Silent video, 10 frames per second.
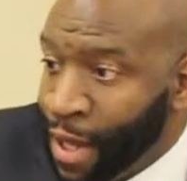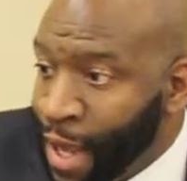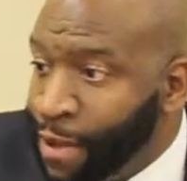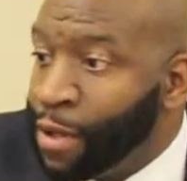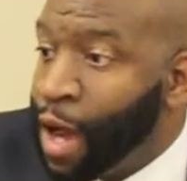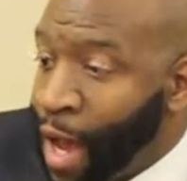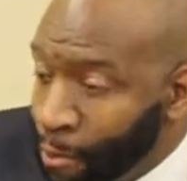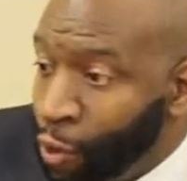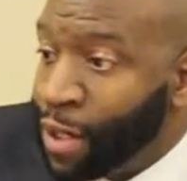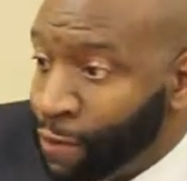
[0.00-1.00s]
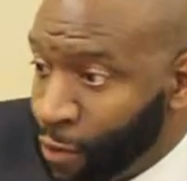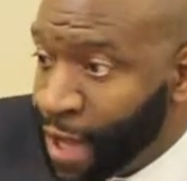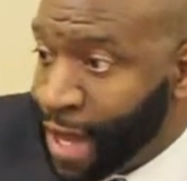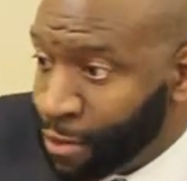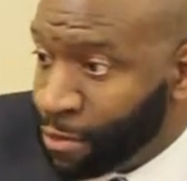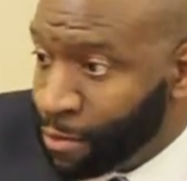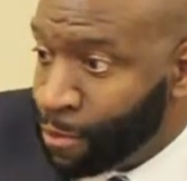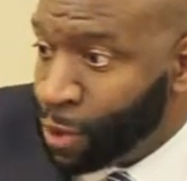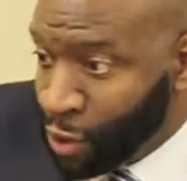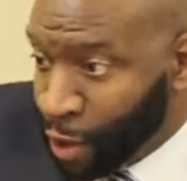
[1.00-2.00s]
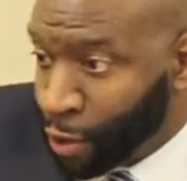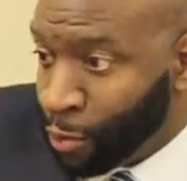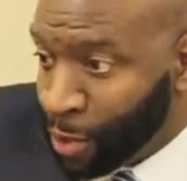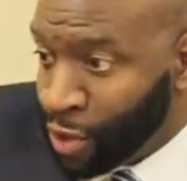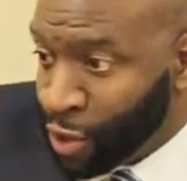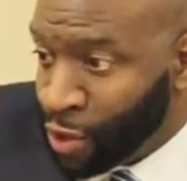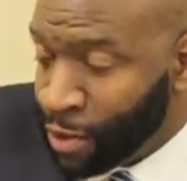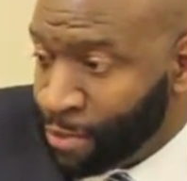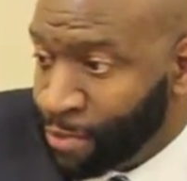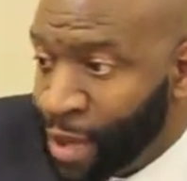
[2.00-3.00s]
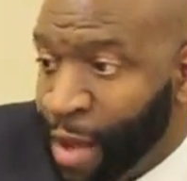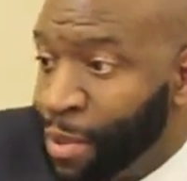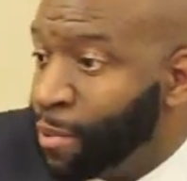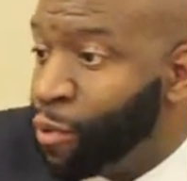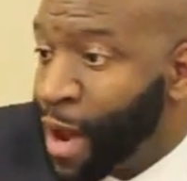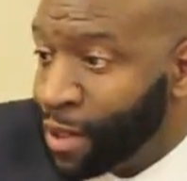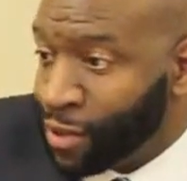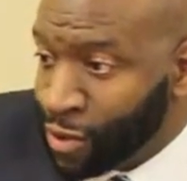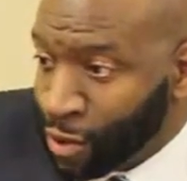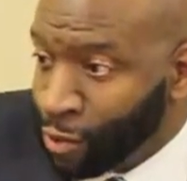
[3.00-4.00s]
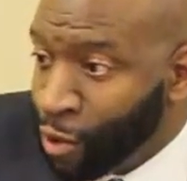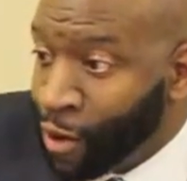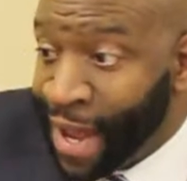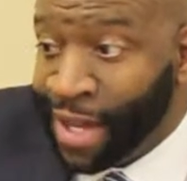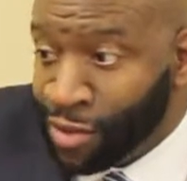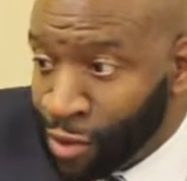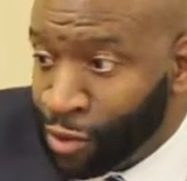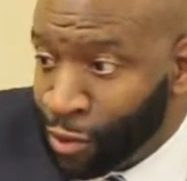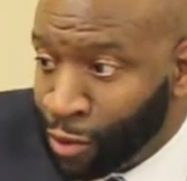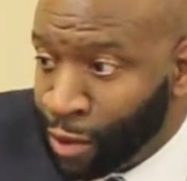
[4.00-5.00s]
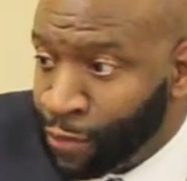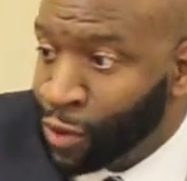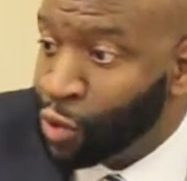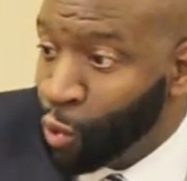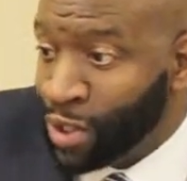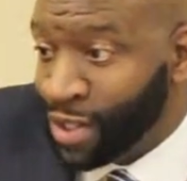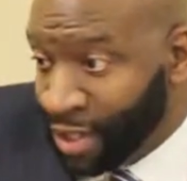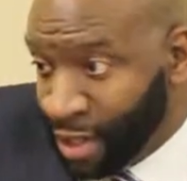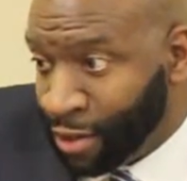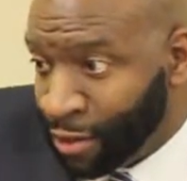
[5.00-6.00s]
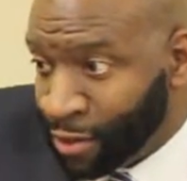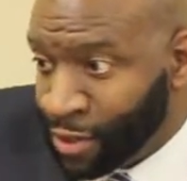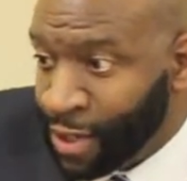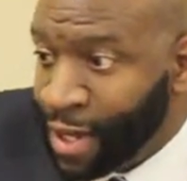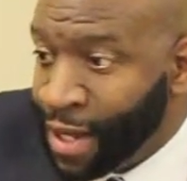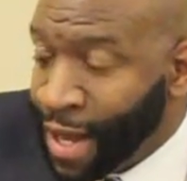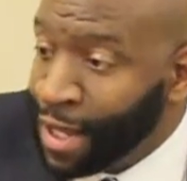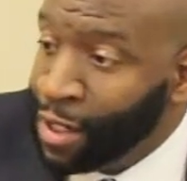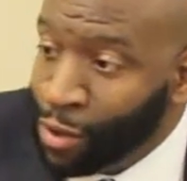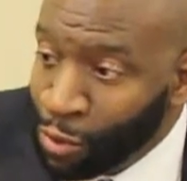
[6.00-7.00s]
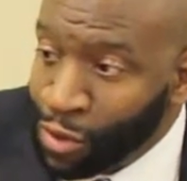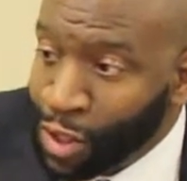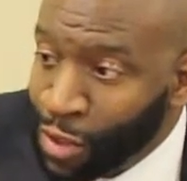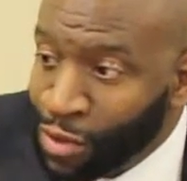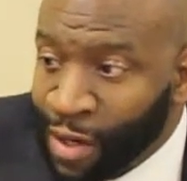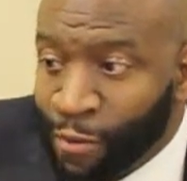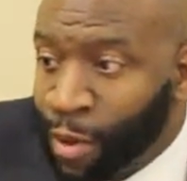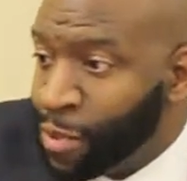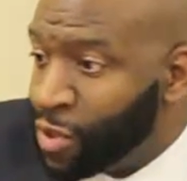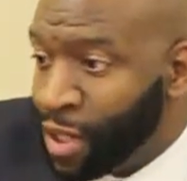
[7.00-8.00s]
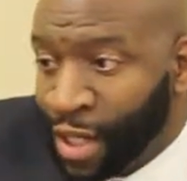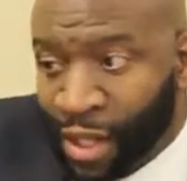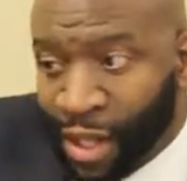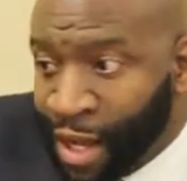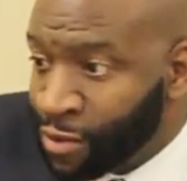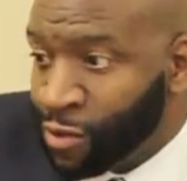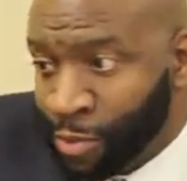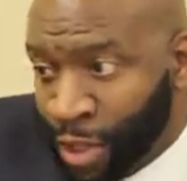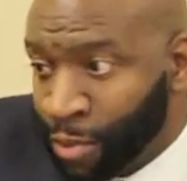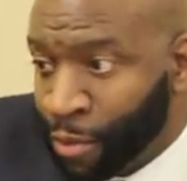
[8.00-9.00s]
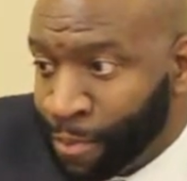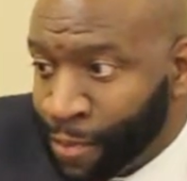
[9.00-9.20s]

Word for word: and I'm running for that particular position. I've been practicing law as an attorney for 20 years, and in those years, I've represented lots of people.